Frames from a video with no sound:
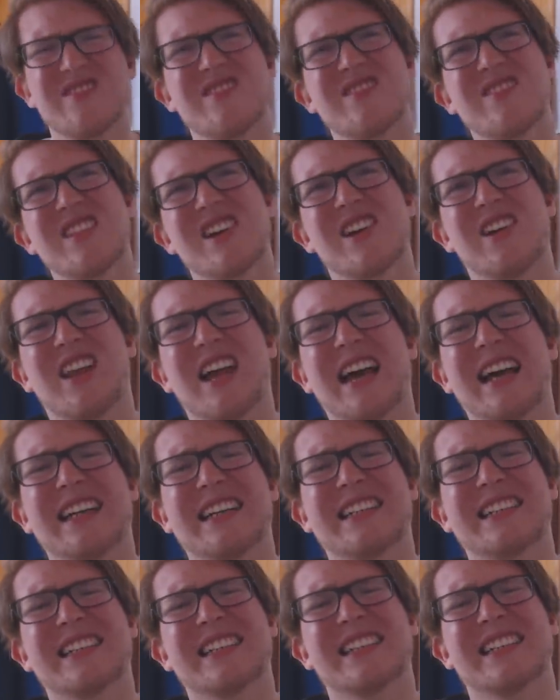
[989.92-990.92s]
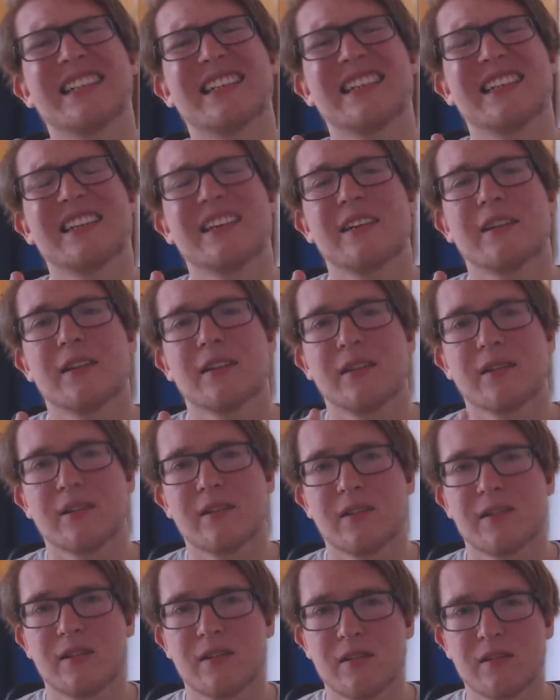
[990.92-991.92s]
They're like,
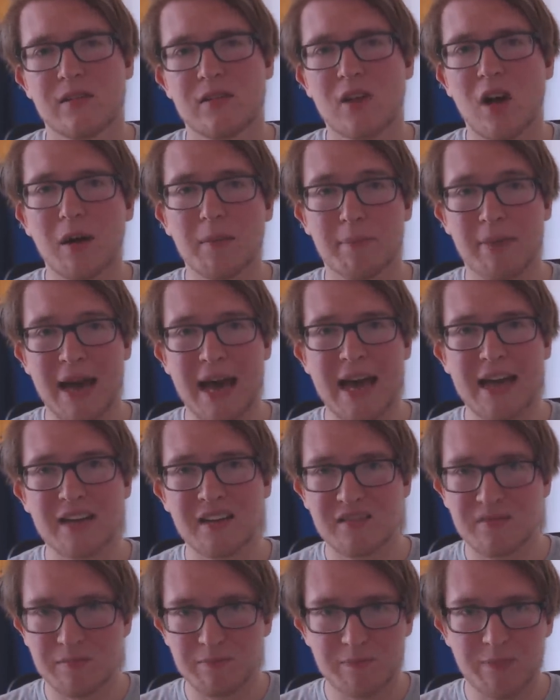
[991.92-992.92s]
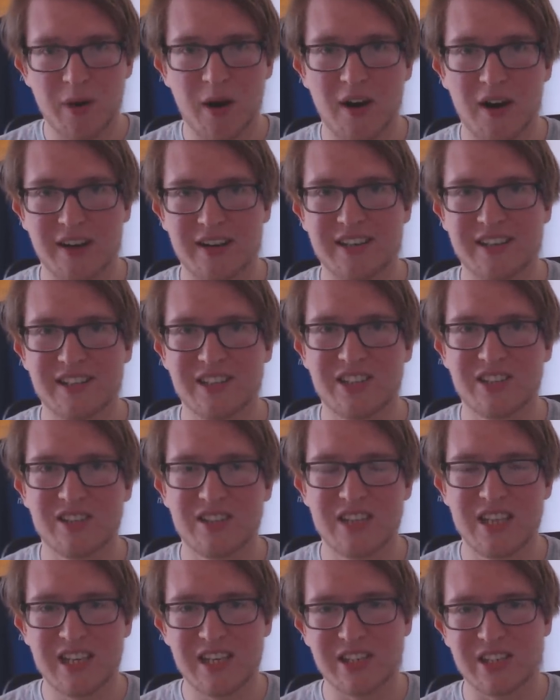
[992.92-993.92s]
not bad, but
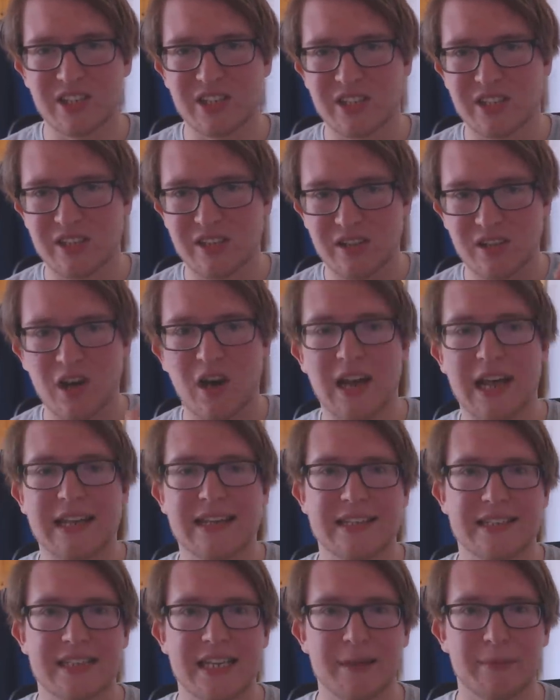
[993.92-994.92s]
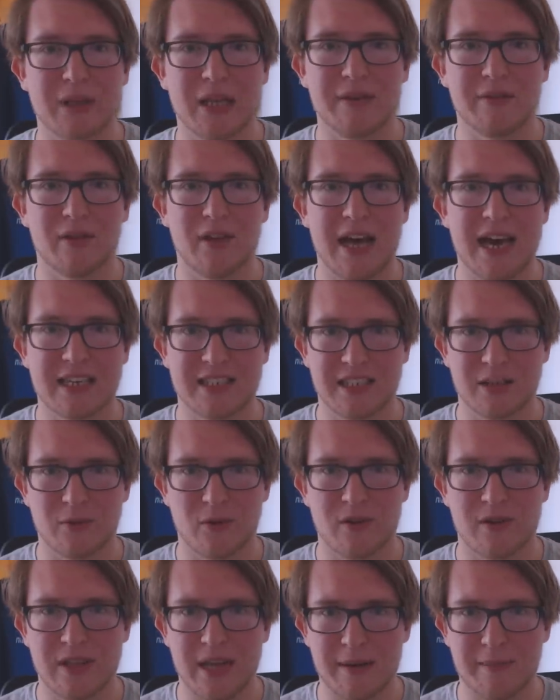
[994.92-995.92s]
they're just not at the same level as they
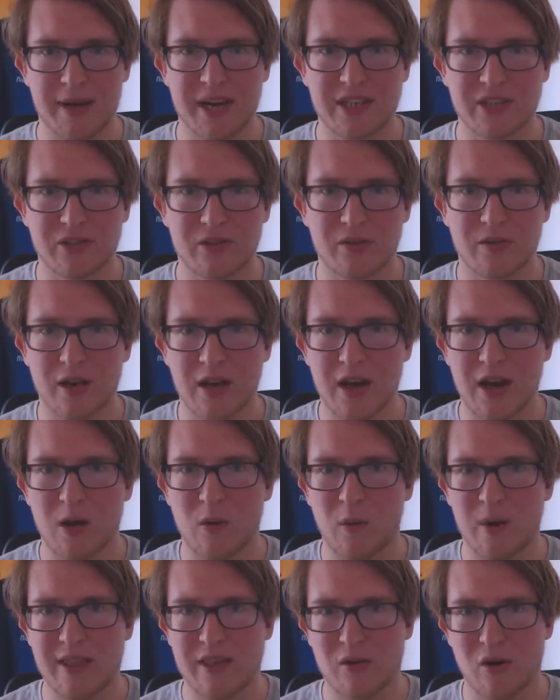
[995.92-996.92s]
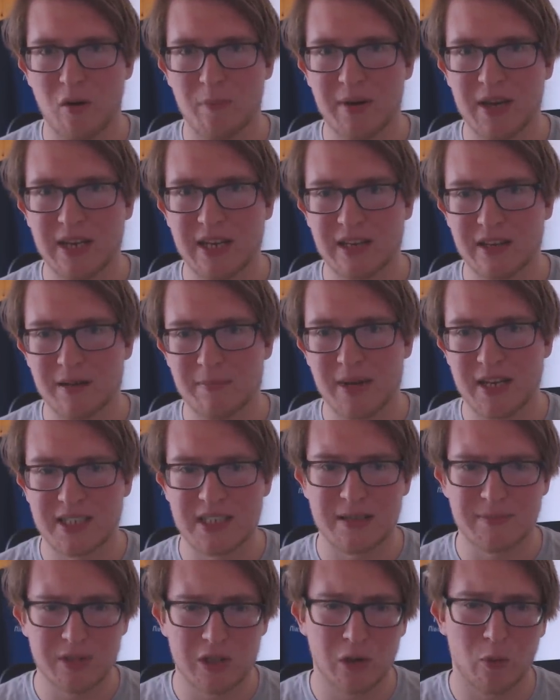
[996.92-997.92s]
were in that major, where they were beating the best
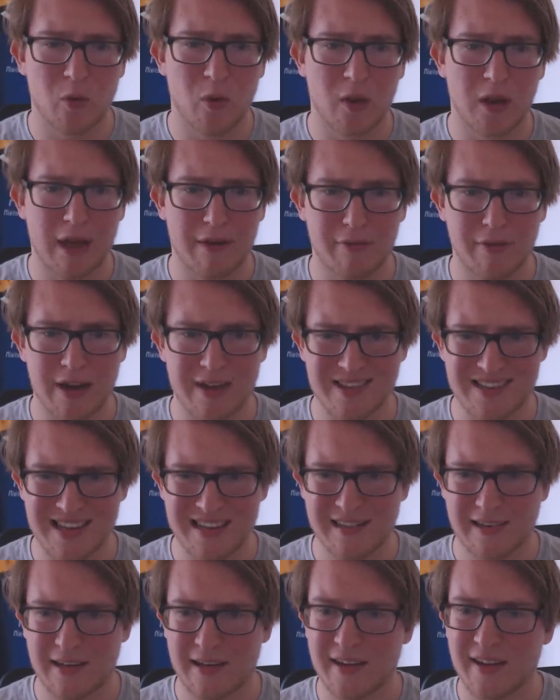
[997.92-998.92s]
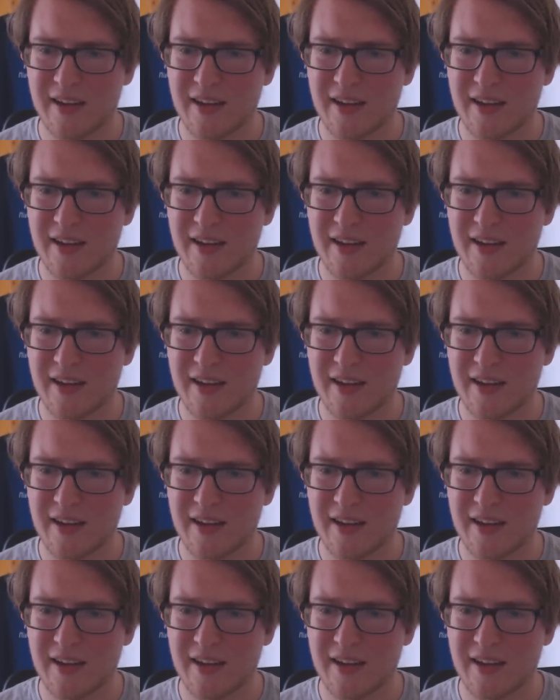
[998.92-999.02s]
teams in the world left, right and center.